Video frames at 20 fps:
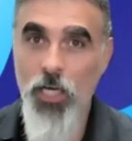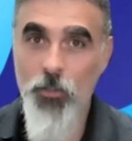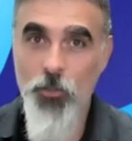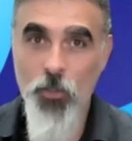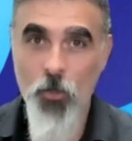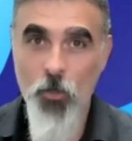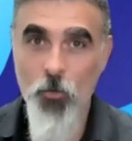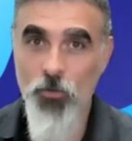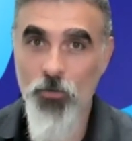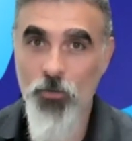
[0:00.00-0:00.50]

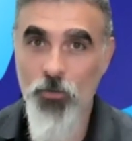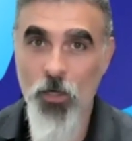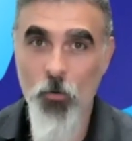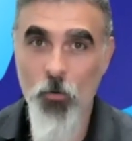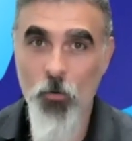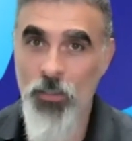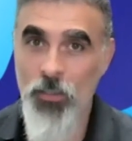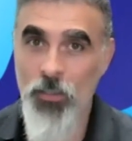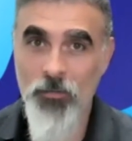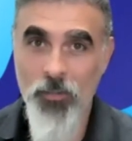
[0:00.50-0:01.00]
Joe is
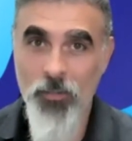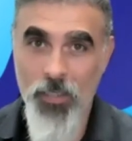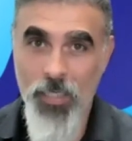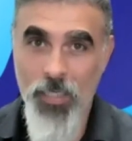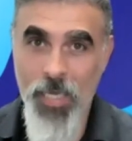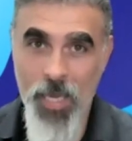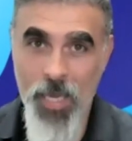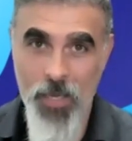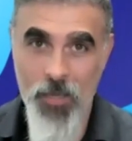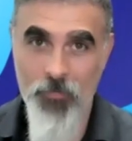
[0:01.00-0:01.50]
going into the
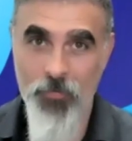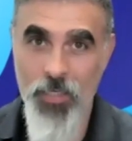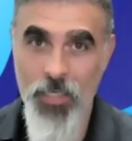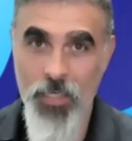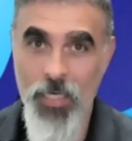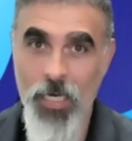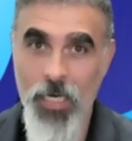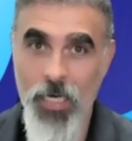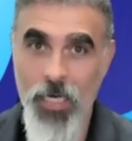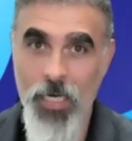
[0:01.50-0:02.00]
cave and he
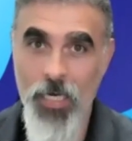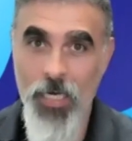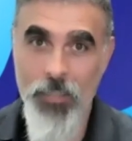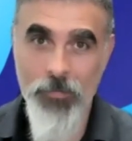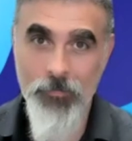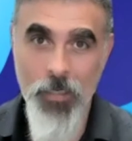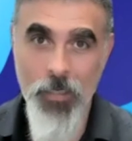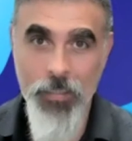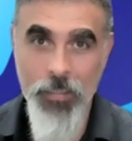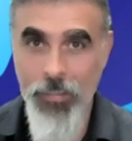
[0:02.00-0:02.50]
got
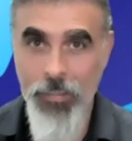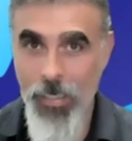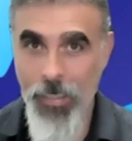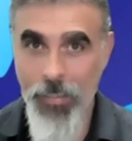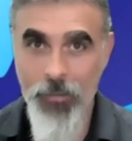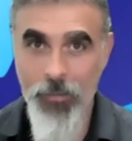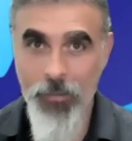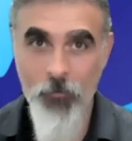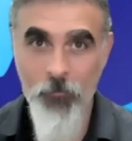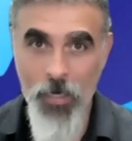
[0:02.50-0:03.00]
stuck
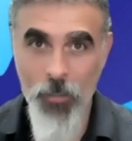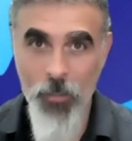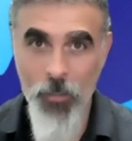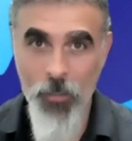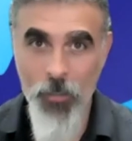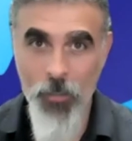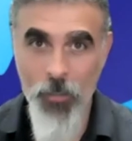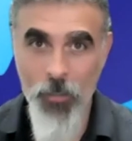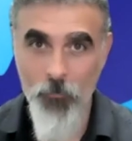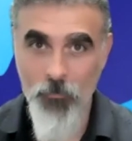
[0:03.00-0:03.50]
and he can't
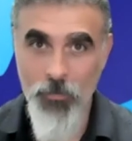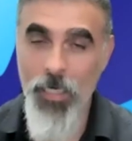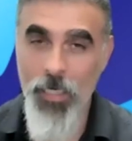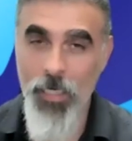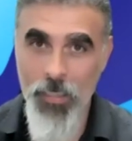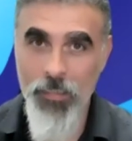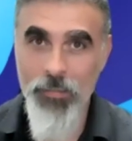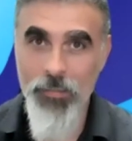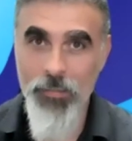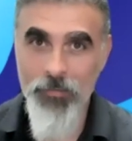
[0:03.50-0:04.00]
come out.
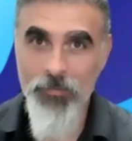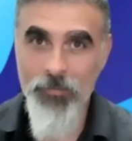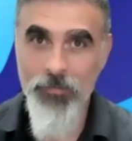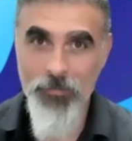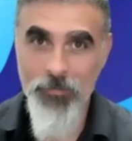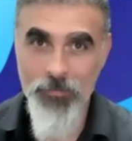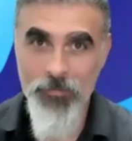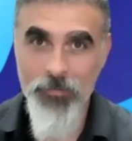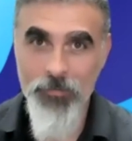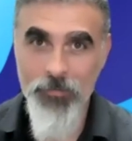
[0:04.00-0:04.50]
Yeah,
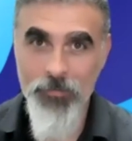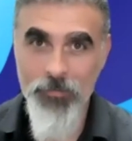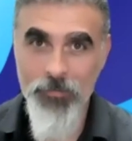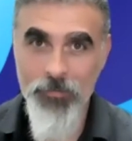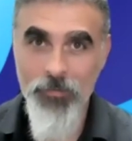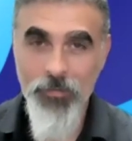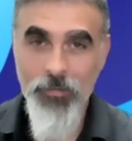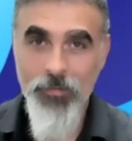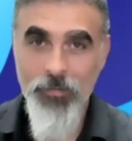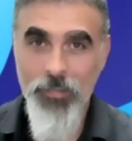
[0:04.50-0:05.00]

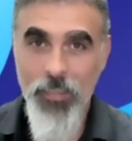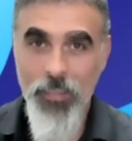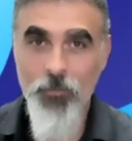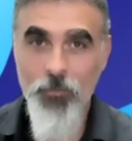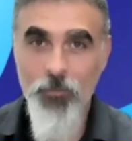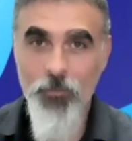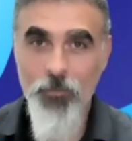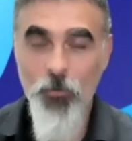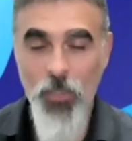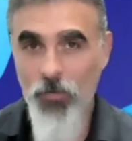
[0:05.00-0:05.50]

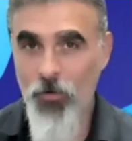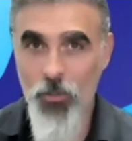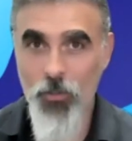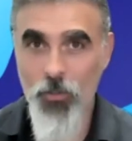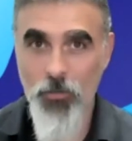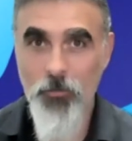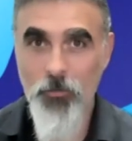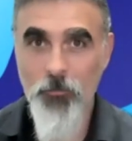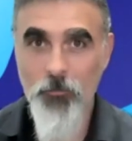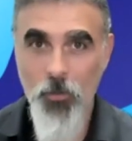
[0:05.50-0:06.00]
that's what
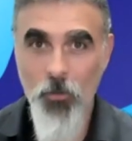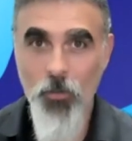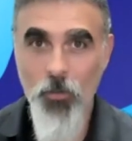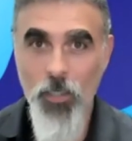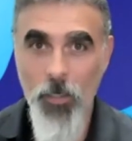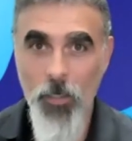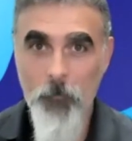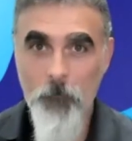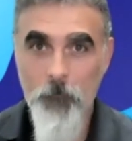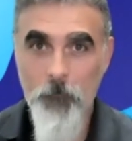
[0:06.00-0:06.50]
I've heard.
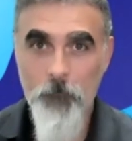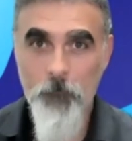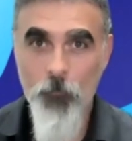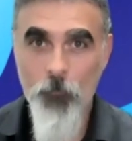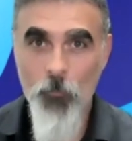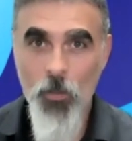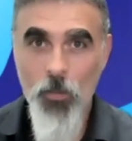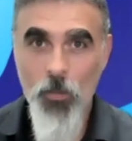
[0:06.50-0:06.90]
Okay.